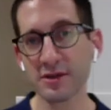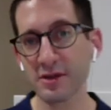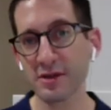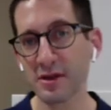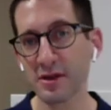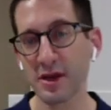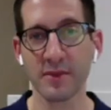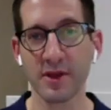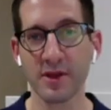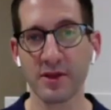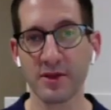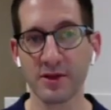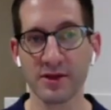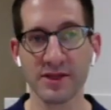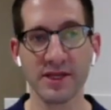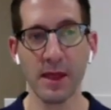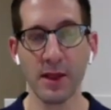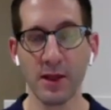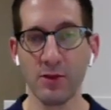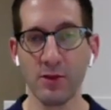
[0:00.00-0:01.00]
that looked at
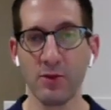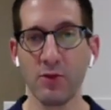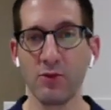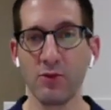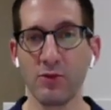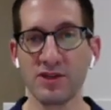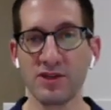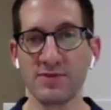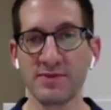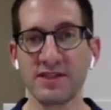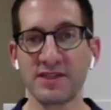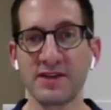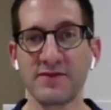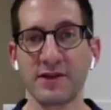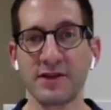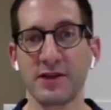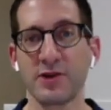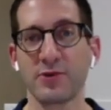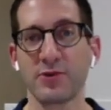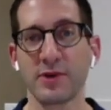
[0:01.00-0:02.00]
was specifically
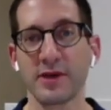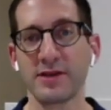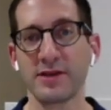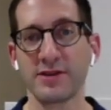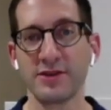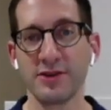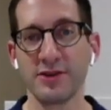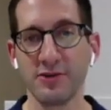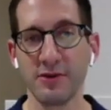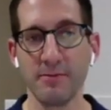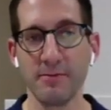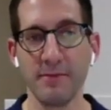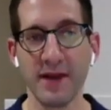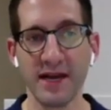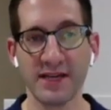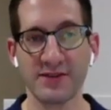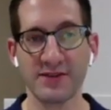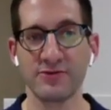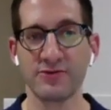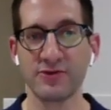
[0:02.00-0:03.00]
related to massive
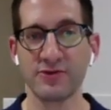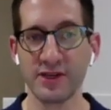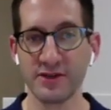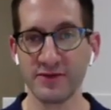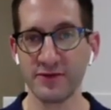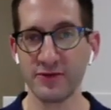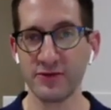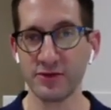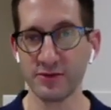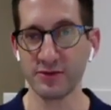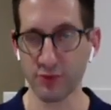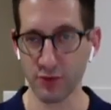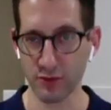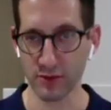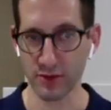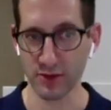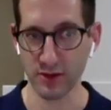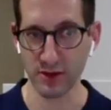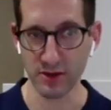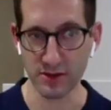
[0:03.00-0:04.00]
transfusion
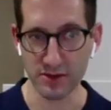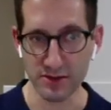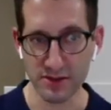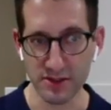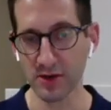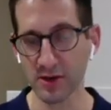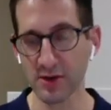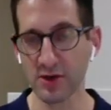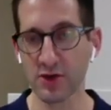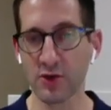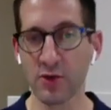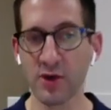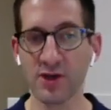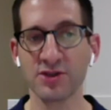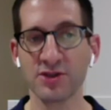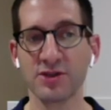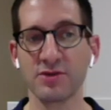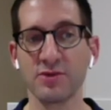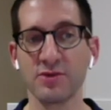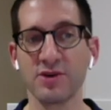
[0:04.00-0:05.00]
protocols. The question
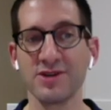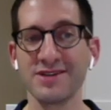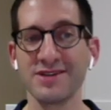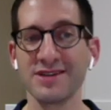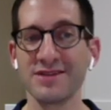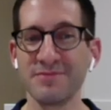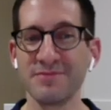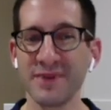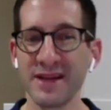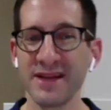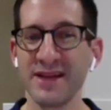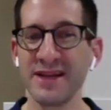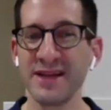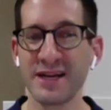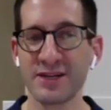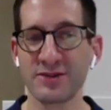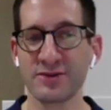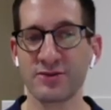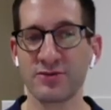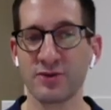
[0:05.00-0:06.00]
was, in pediatric
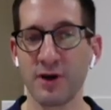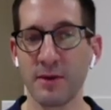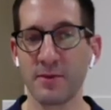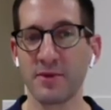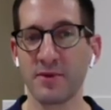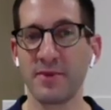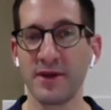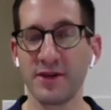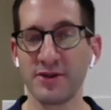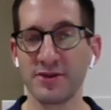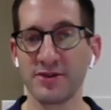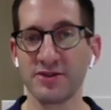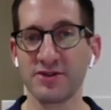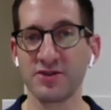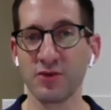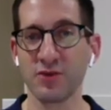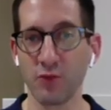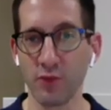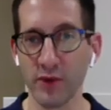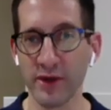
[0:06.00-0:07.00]
trauma patients
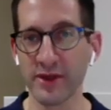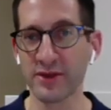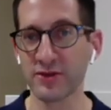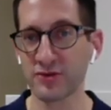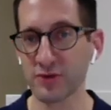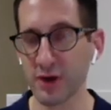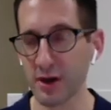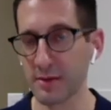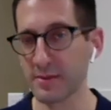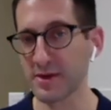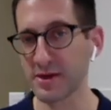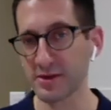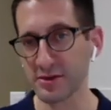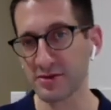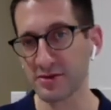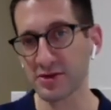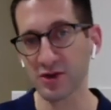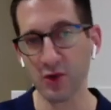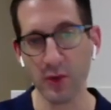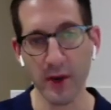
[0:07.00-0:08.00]
with trauma-induced
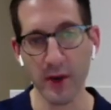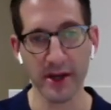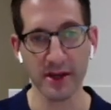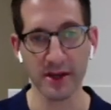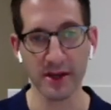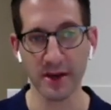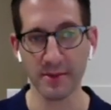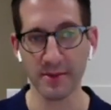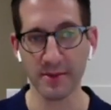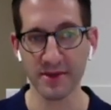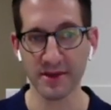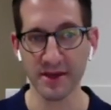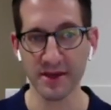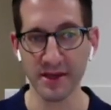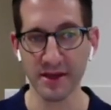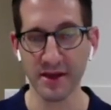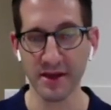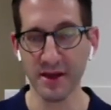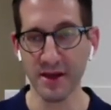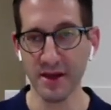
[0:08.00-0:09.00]
coagulopathy,
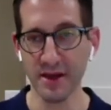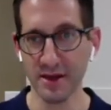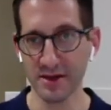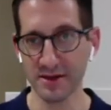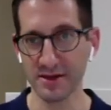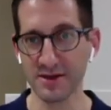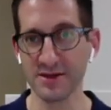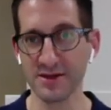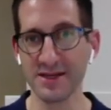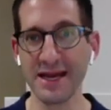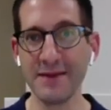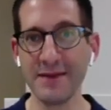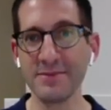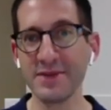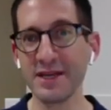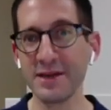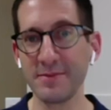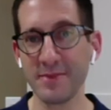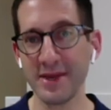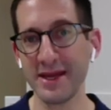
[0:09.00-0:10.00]
does
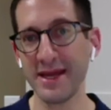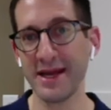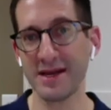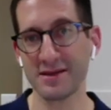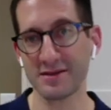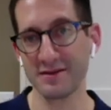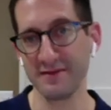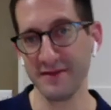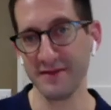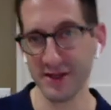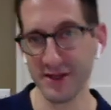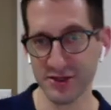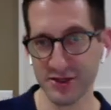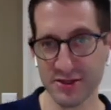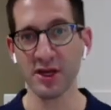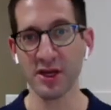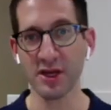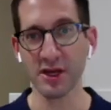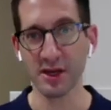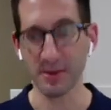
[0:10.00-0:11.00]
MTP activation
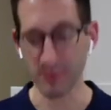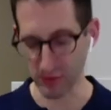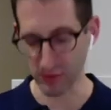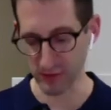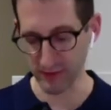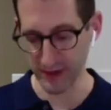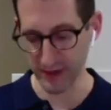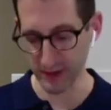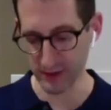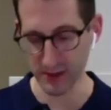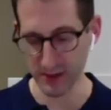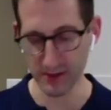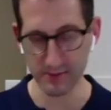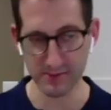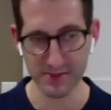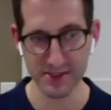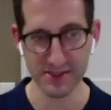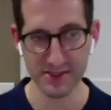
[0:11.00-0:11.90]
improve outcomes?